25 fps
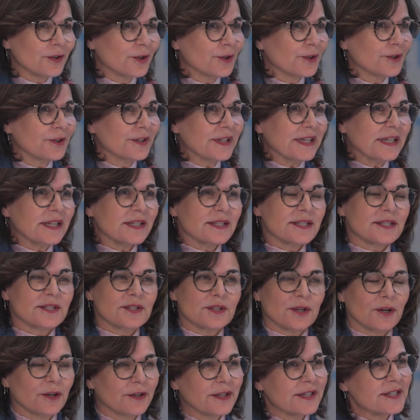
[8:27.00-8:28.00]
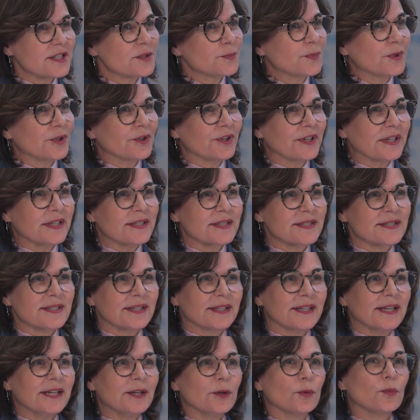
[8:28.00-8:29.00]
learning, start experiencing
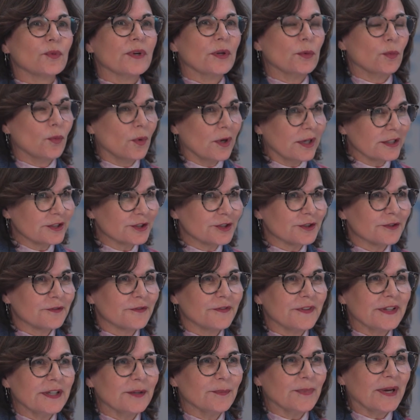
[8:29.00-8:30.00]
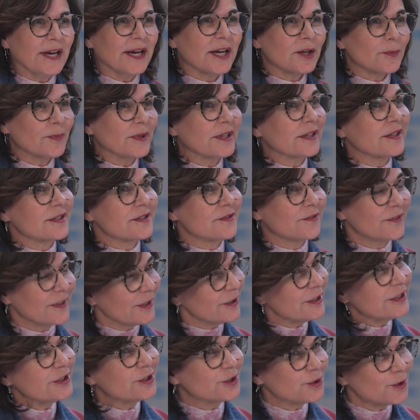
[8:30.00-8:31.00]
it. We want your feedback because
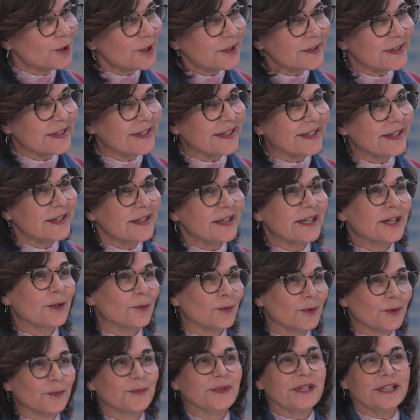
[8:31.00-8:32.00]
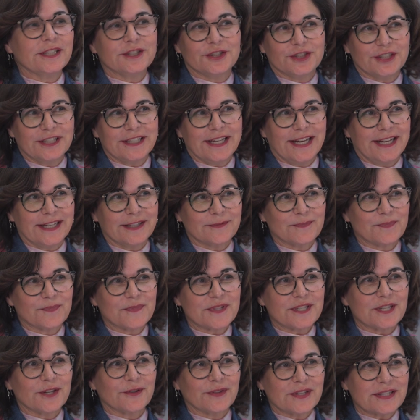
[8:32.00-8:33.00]
very shortly it will be G A.
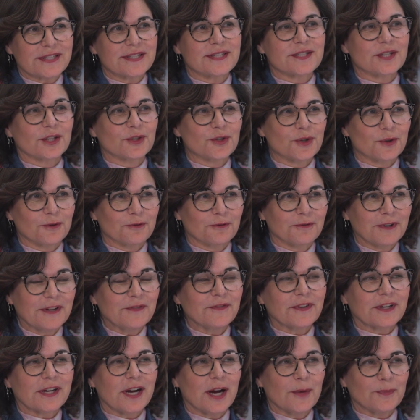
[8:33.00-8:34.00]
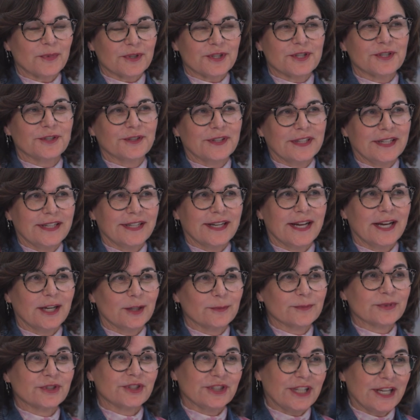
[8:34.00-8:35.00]
So this is a terrific opportunity to
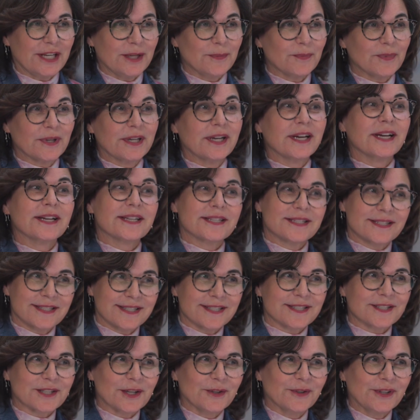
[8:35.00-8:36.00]
help shape Cisco